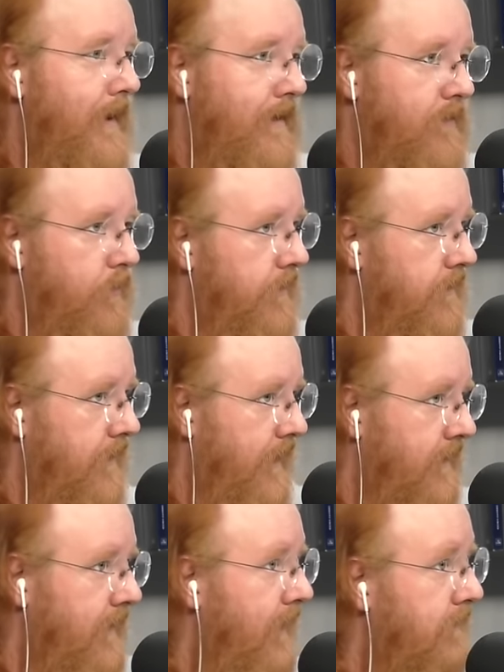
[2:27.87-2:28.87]
even when they're
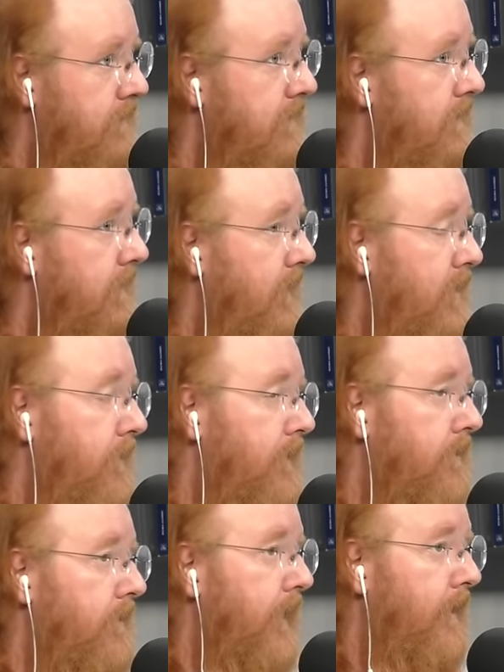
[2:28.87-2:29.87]
not gathered in an
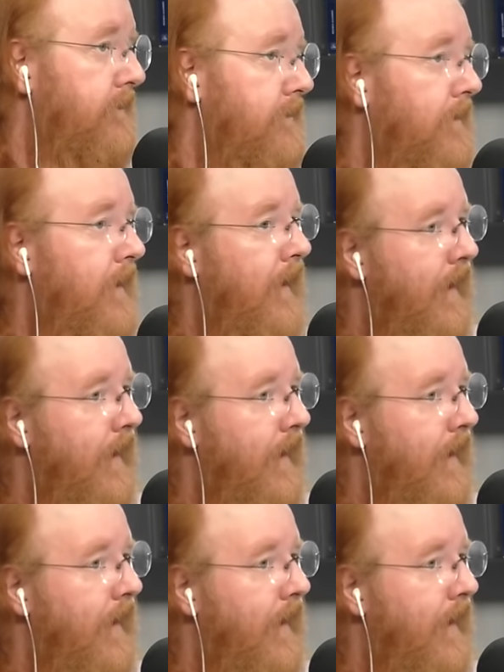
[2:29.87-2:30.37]
ecumenical council,